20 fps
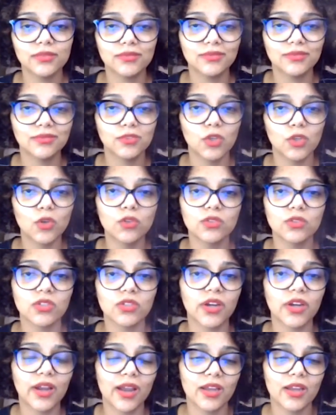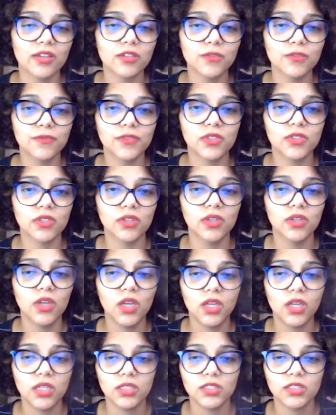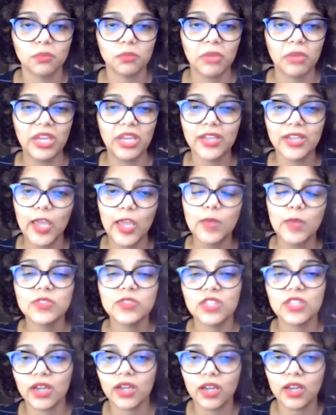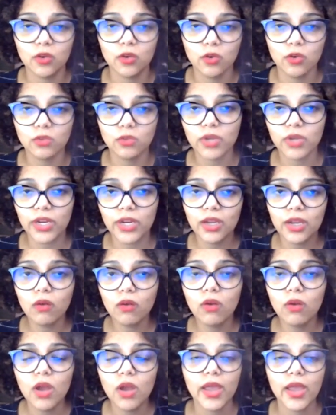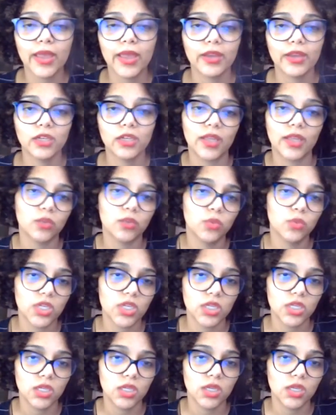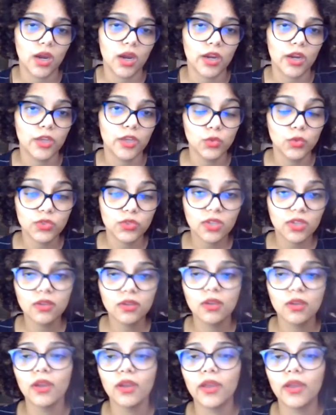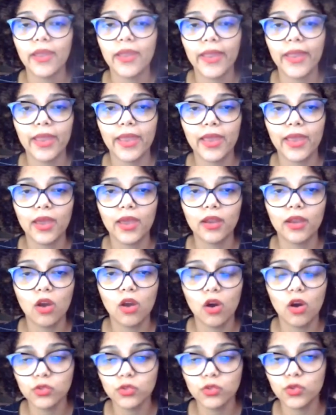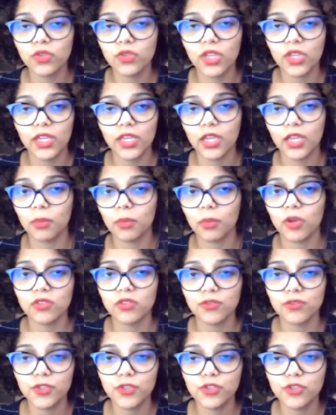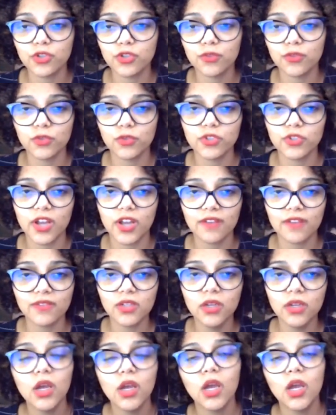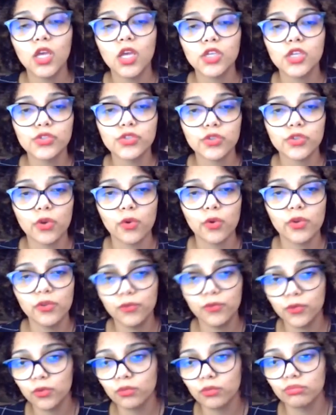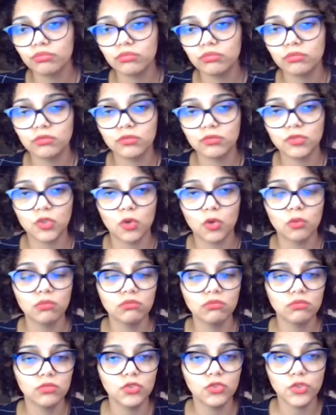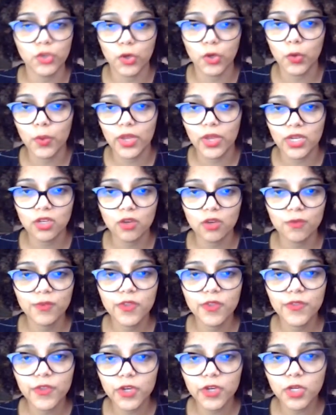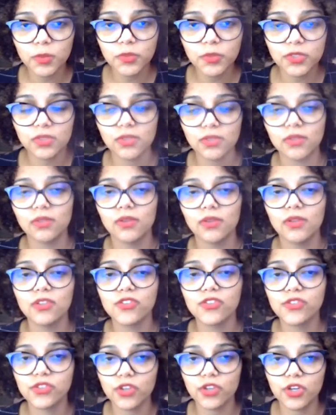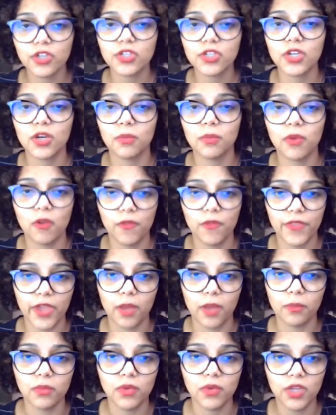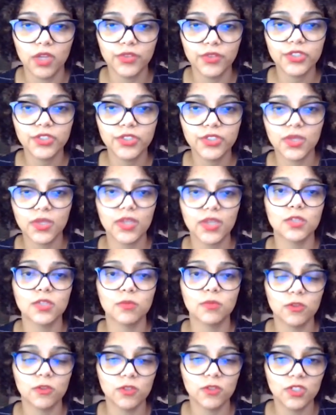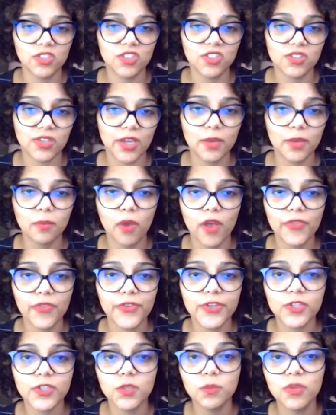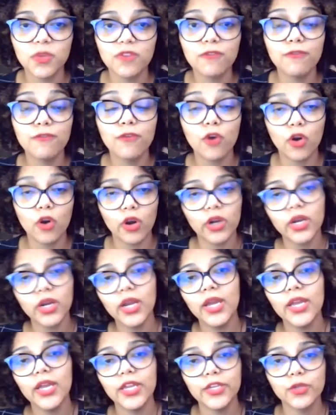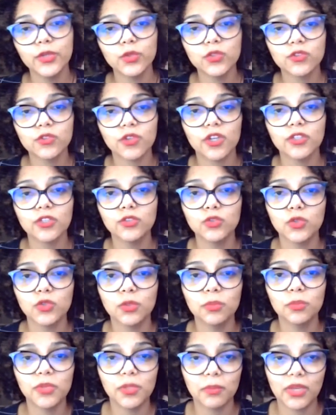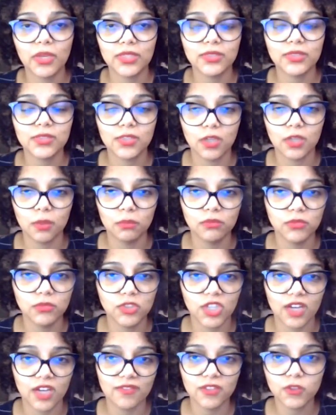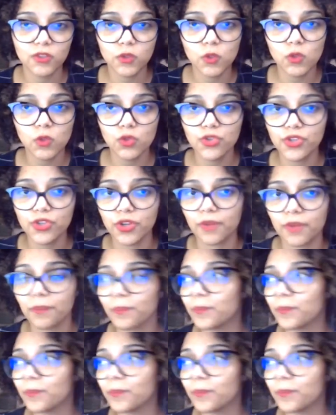Those are kind of the main names that I know right now and that we are using, and also thinking about the future for Java. So if you don't know any of the terms, search about them, understand about the design patterns before you start to implement some Java solution.